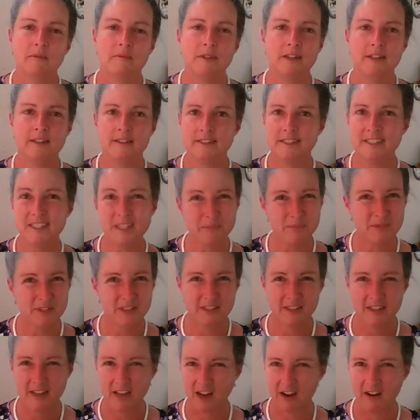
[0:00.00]
dipped in
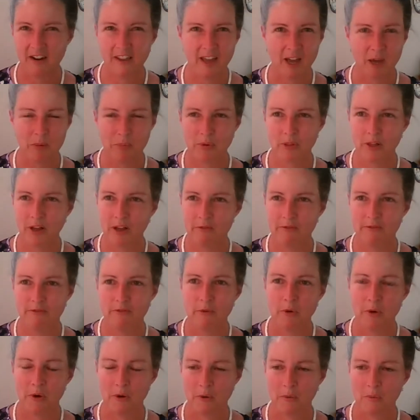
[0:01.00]
and out of that
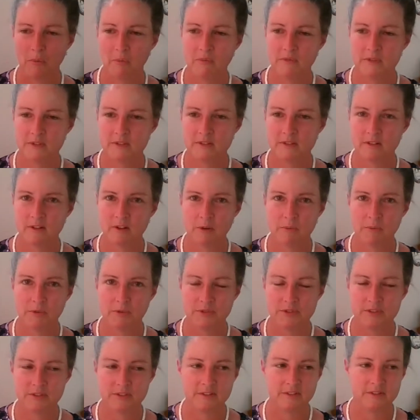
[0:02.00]
platform almost
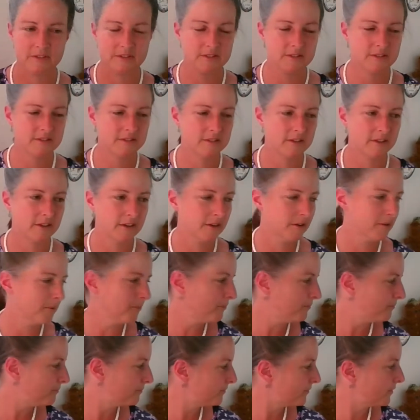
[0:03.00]
since,
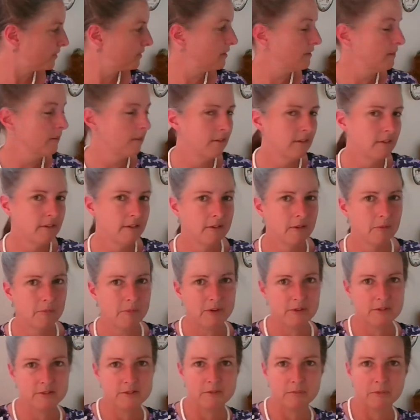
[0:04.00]
better
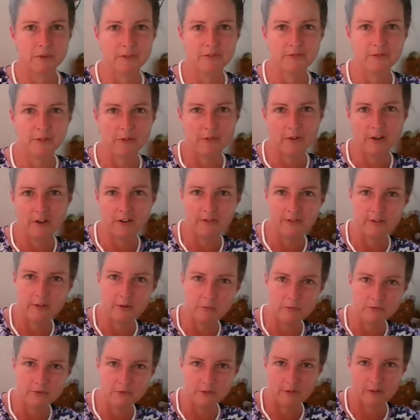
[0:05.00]
turn my phone off here
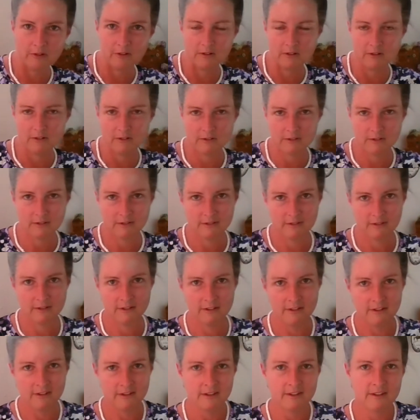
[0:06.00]
before
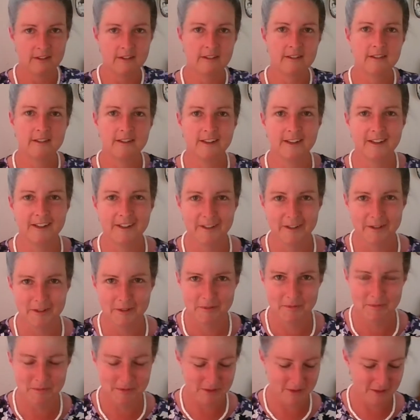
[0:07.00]

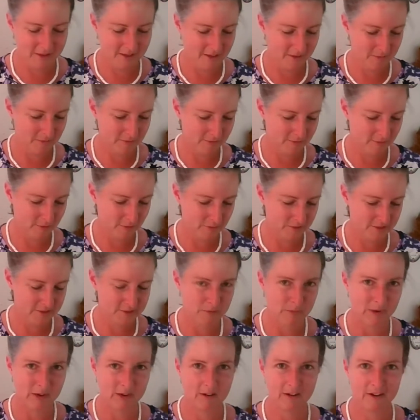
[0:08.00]
Mr.
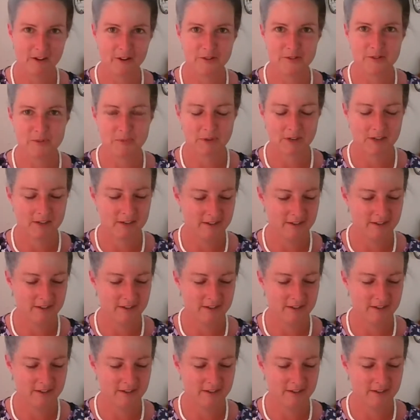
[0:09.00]
Bear calls me.